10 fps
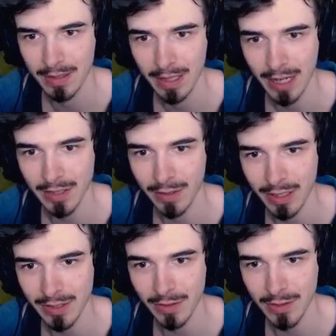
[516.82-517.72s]
Exile
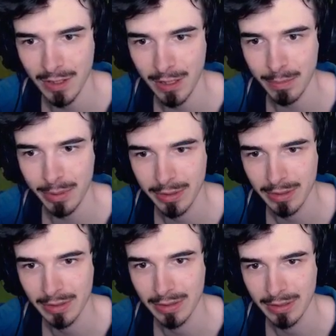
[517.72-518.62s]
gets knocked up.
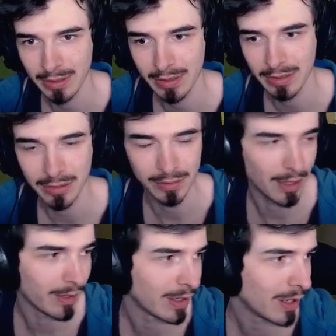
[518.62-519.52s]

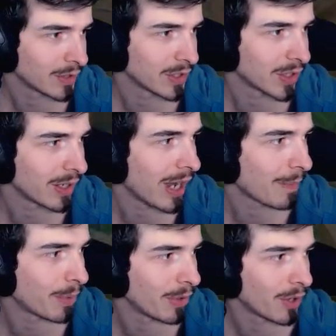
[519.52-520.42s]
Nothing else is going to
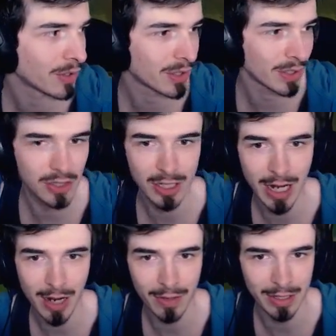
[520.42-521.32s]
happen, though. Just going to chill
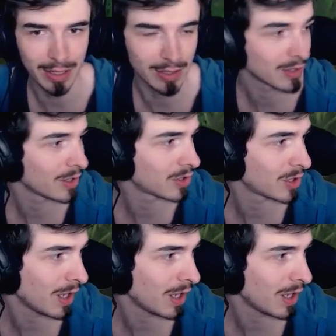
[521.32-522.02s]
out here. Just going to chill